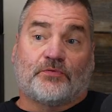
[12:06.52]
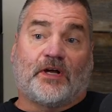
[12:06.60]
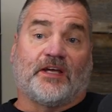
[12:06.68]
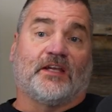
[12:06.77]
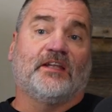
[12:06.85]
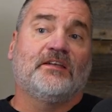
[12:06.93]

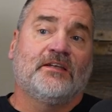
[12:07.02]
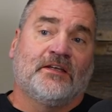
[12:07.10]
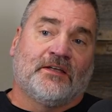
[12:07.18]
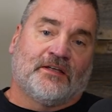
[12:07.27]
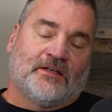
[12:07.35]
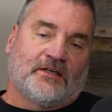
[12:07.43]
right. And
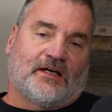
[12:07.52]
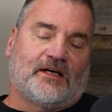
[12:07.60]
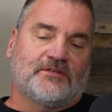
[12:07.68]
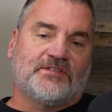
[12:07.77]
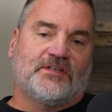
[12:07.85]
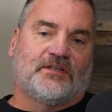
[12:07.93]

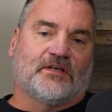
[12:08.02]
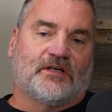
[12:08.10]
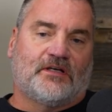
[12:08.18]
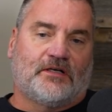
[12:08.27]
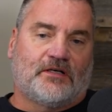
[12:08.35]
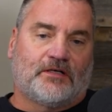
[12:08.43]
I'll say
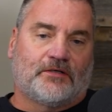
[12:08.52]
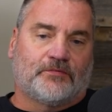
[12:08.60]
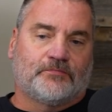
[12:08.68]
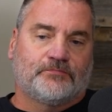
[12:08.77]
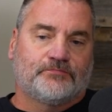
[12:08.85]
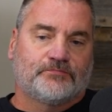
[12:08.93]

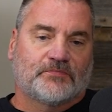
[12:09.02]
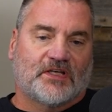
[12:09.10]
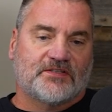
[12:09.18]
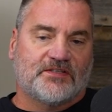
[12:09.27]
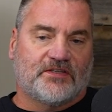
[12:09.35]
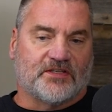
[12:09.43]

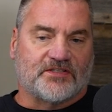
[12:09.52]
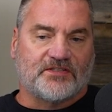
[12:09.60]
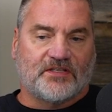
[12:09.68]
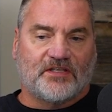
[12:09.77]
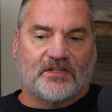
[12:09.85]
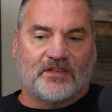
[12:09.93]
this:
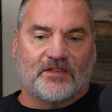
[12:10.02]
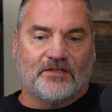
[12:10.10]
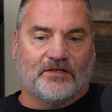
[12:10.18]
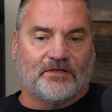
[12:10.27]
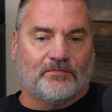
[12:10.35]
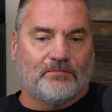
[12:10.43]

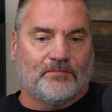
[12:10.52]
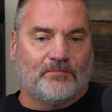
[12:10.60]
the